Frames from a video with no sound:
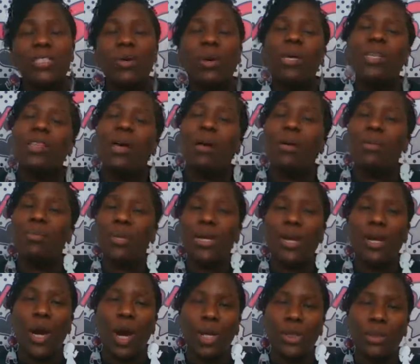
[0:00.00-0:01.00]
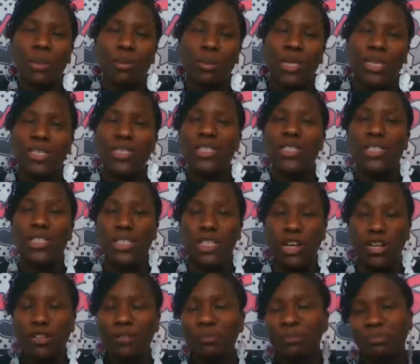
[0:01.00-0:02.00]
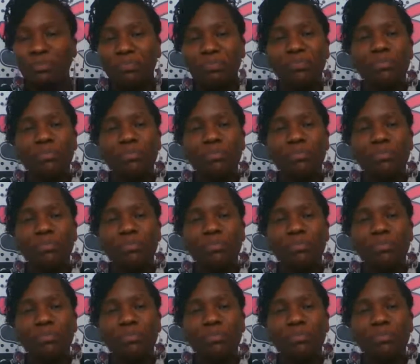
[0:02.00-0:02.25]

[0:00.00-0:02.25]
So I thought it would be an awesome place to start.